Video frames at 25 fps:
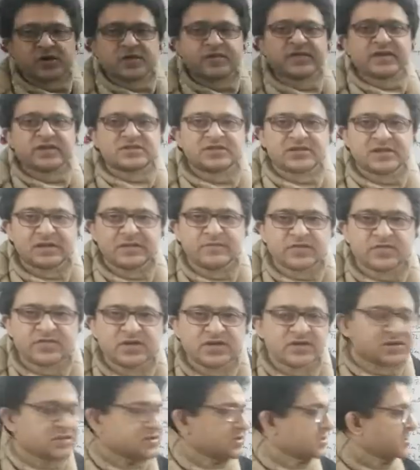extremes
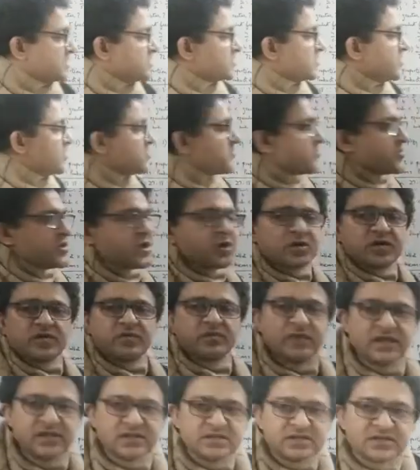first, is equal to product of
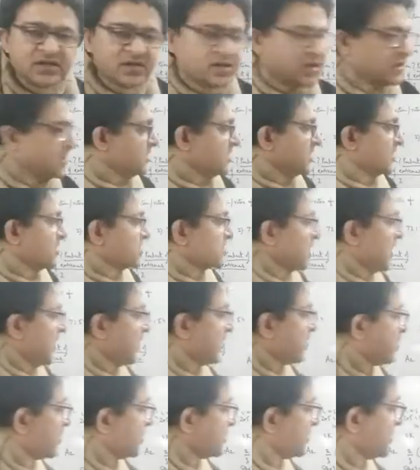means. So I
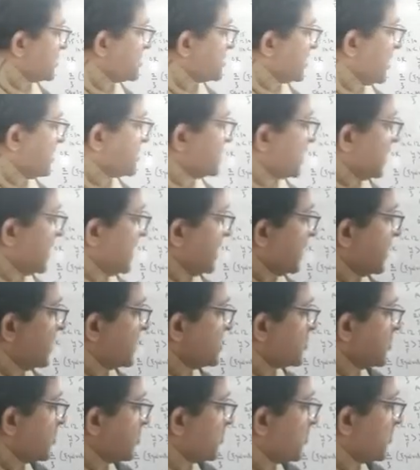wrote this as AD is
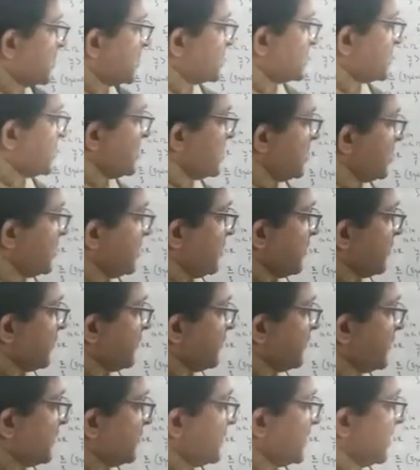equal to BC.
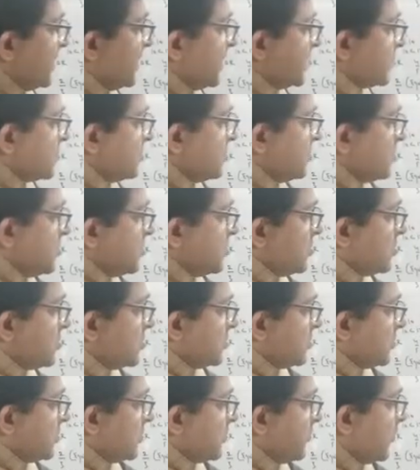50 into
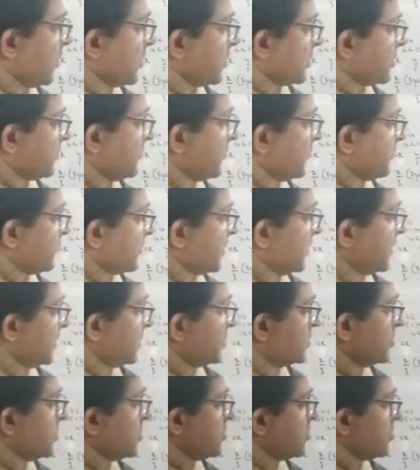what? 50
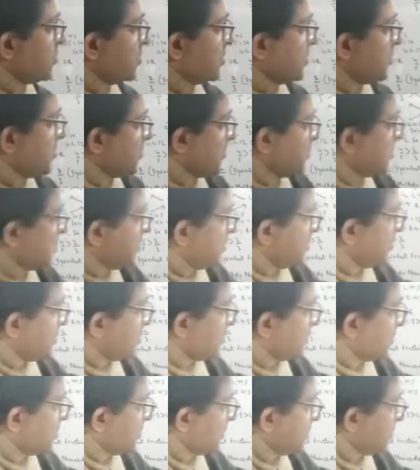into
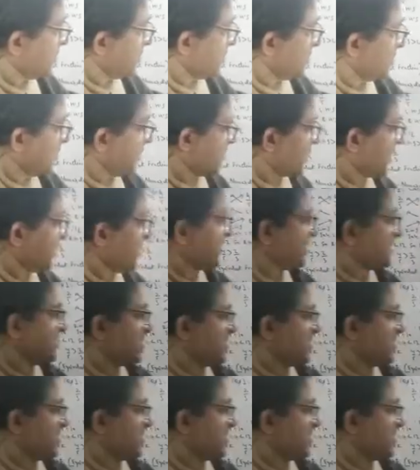D is